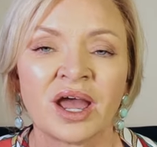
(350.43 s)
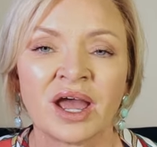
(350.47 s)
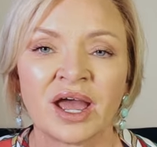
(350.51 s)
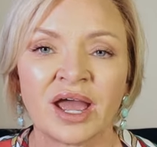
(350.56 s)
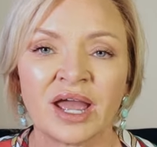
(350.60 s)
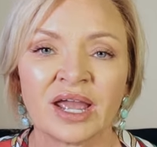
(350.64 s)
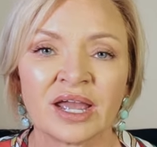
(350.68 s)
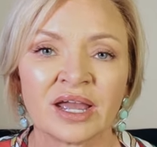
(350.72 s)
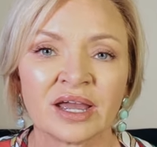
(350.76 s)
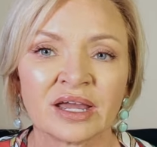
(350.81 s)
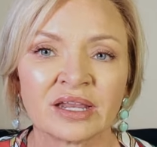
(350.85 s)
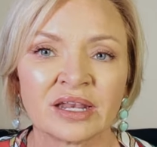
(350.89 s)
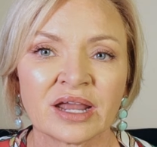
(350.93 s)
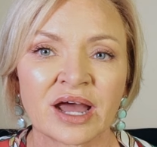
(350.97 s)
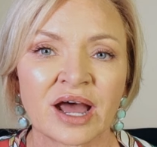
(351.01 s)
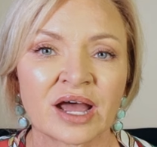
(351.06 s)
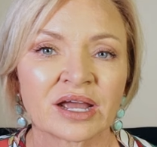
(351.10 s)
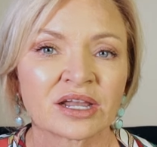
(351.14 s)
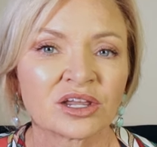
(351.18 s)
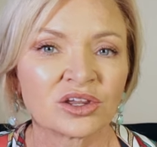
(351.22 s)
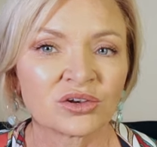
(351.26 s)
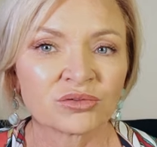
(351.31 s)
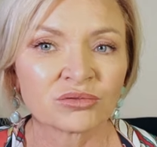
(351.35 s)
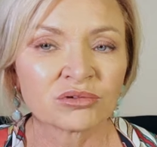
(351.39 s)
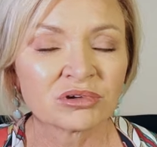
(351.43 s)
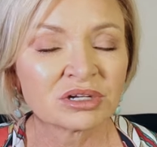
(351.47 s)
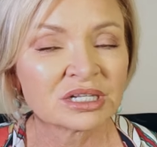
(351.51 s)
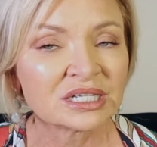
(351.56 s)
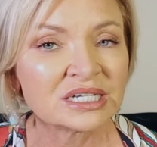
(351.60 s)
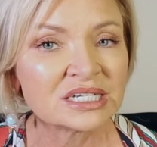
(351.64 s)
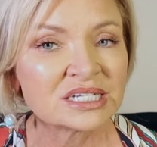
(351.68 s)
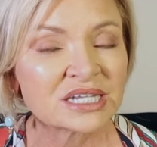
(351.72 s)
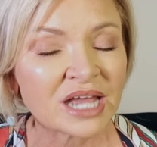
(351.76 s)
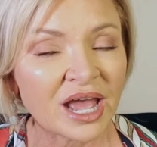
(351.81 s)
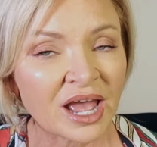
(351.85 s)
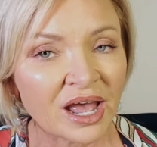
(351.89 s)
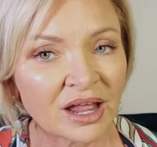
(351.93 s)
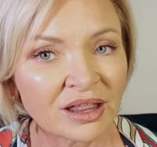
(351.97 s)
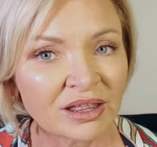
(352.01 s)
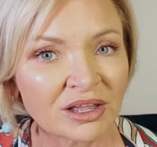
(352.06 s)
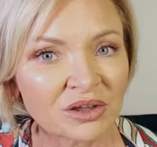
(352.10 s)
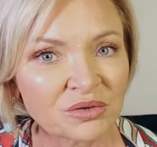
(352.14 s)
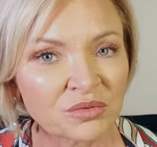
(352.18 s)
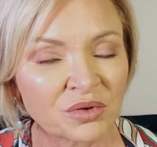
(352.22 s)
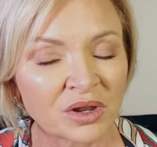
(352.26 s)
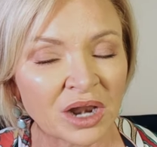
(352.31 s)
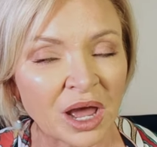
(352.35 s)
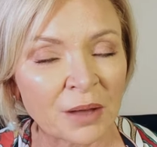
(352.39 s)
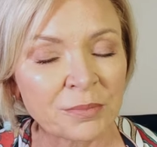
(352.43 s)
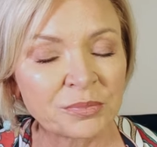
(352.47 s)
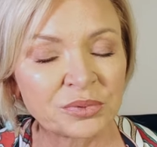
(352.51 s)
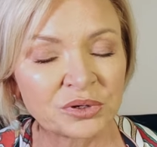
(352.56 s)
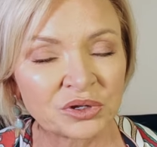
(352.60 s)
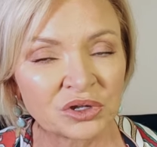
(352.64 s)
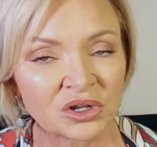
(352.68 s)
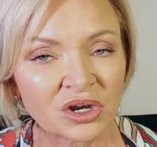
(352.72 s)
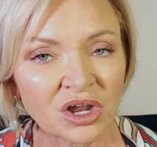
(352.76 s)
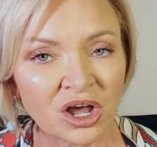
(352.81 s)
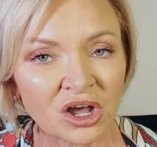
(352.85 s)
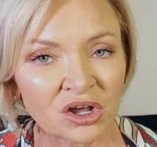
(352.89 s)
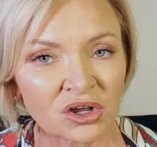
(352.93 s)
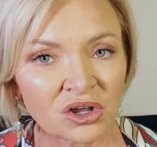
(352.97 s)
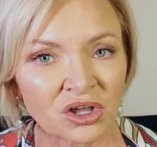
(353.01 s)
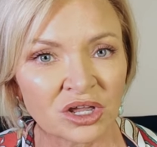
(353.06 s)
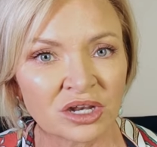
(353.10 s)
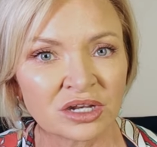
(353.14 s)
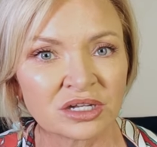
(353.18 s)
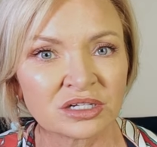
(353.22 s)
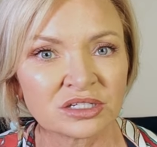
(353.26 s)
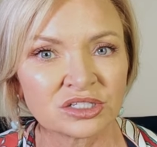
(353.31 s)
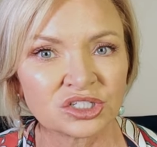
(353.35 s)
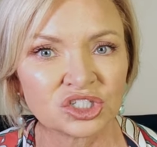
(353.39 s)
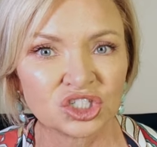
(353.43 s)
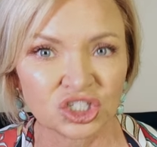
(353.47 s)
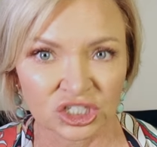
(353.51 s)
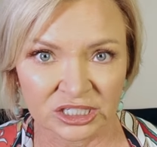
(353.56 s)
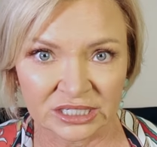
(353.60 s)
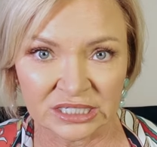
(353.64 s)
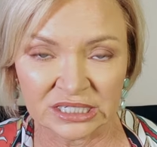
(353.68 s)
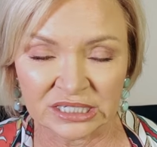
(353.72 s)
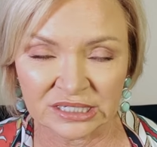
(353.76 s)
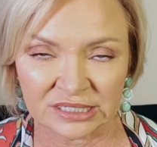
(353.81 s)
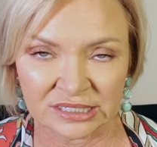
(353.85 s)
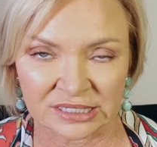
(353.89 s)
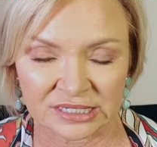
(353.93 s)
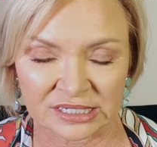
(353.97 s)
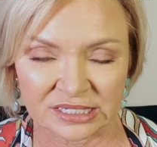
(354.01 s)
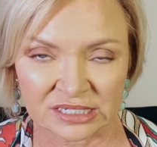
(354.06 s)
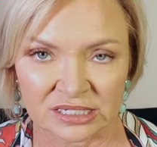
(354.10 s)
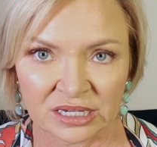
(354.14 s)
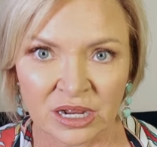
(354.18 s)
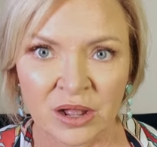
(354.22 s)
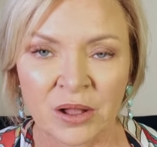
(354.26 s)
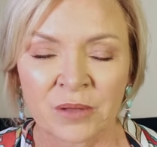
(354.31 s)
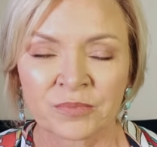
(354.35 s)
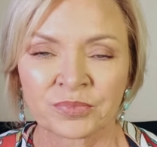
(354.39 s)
And I can really tell it when I put on jeans